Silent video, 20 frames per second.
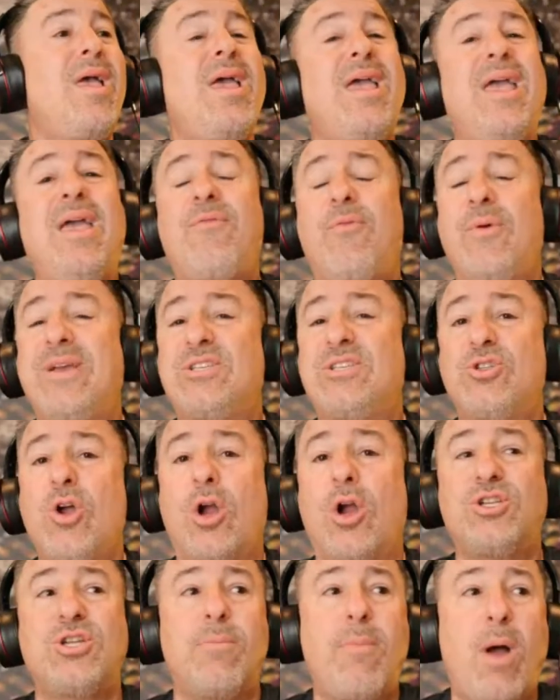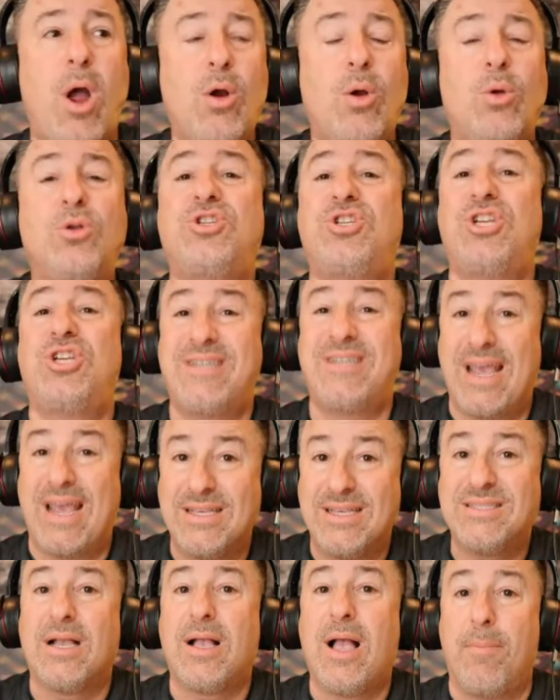If we start tomorrow, it should
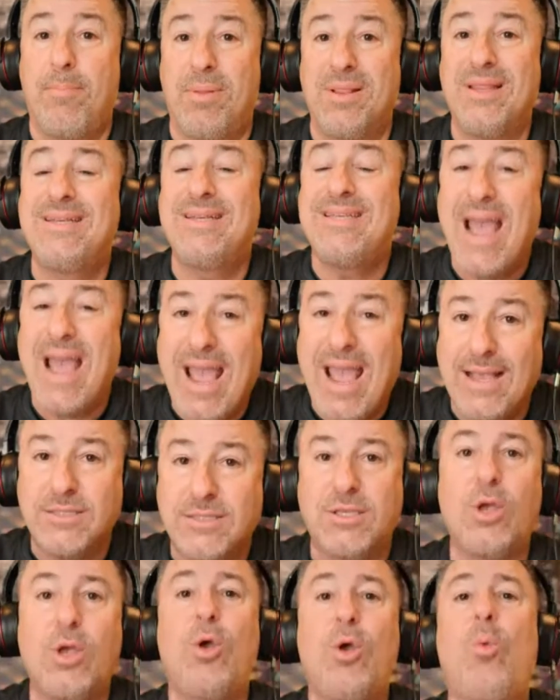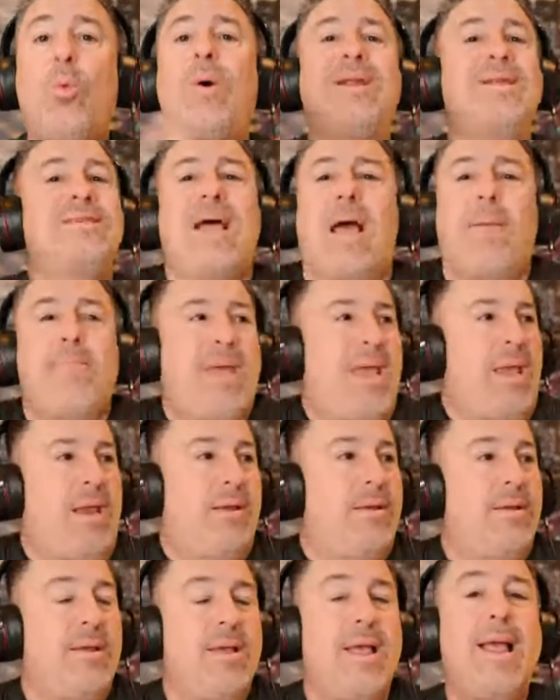take us a couple of days. What does that
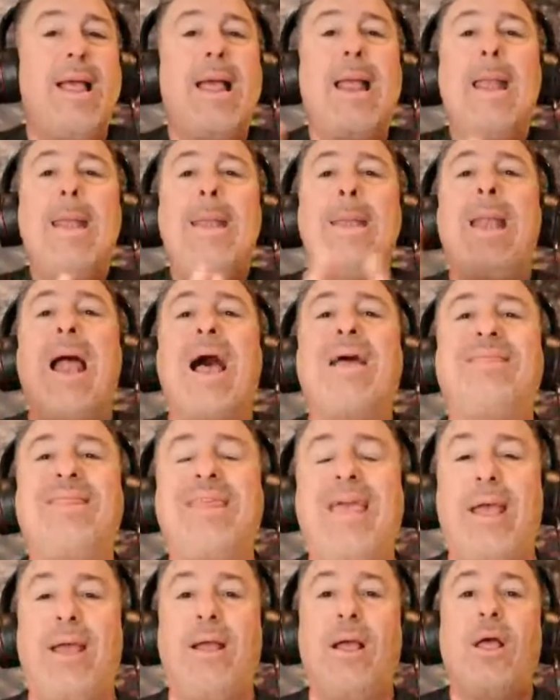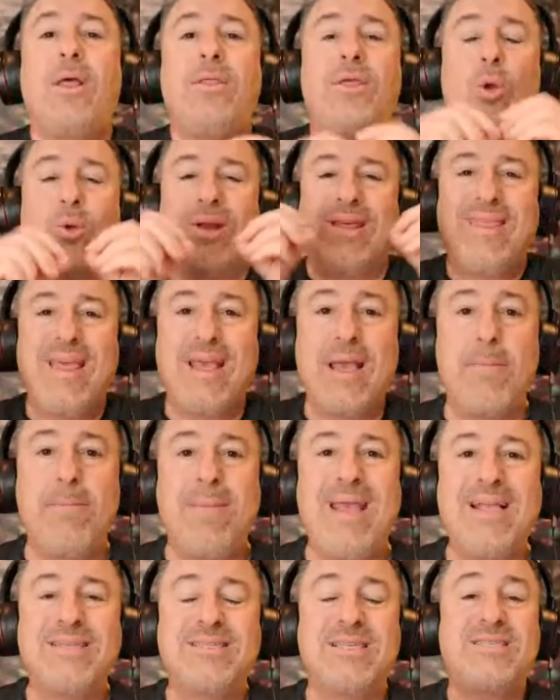mean? Nothing. The only thing it
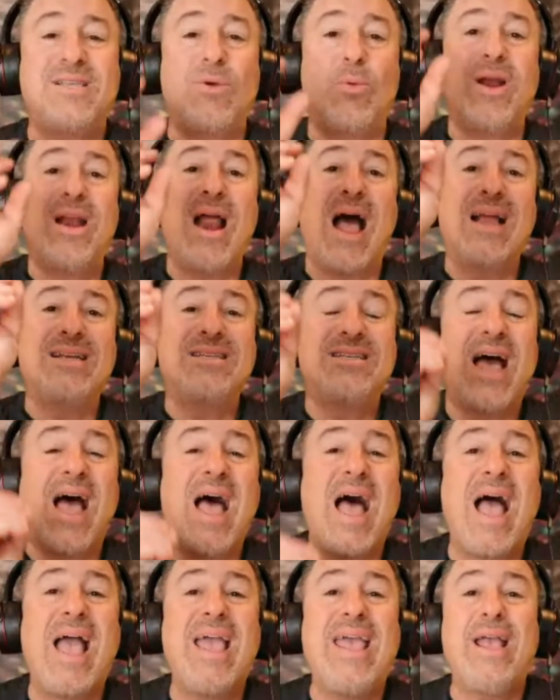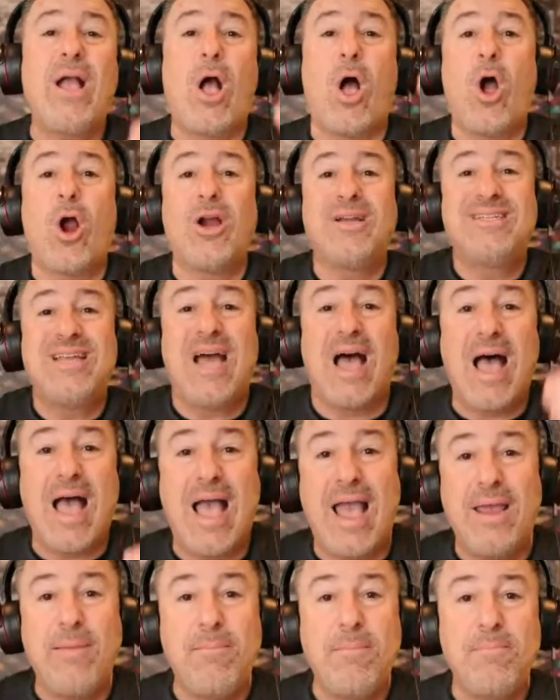means is that we're not tying our
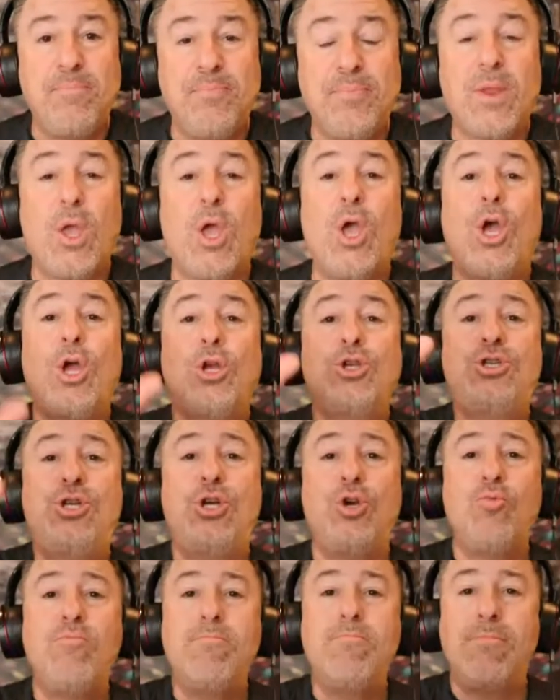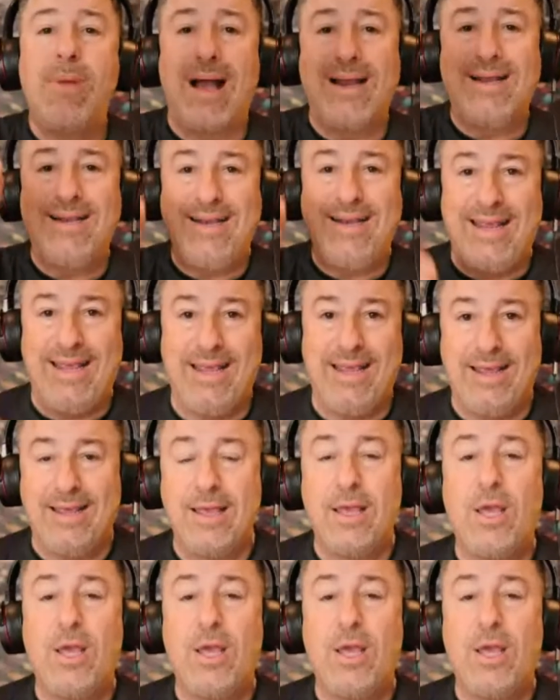time to money.